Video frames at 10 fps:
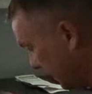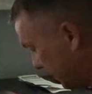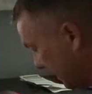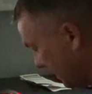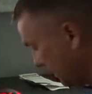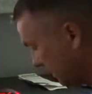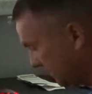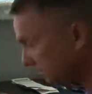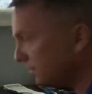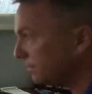checklist,
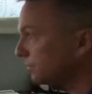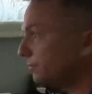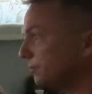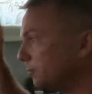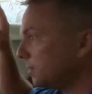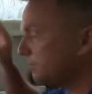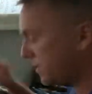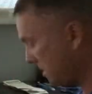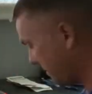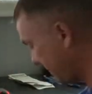so fuel pump
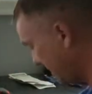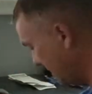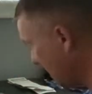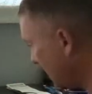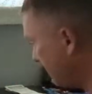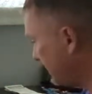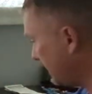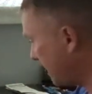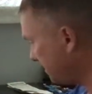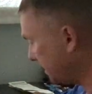off,
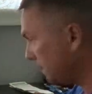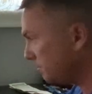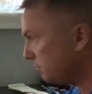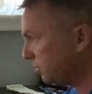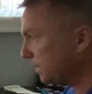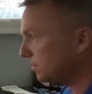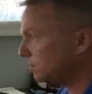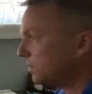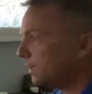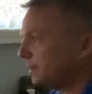flaps up, blah, blah,
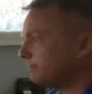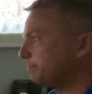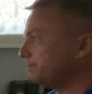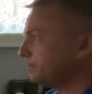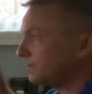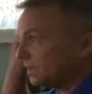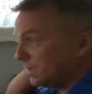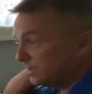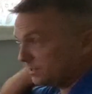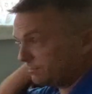blah.
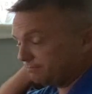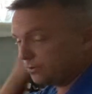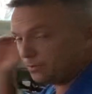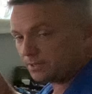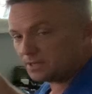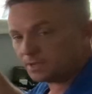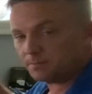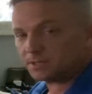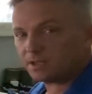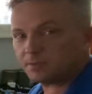And just do it time and
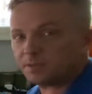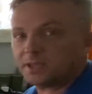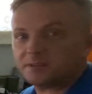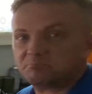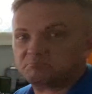time again.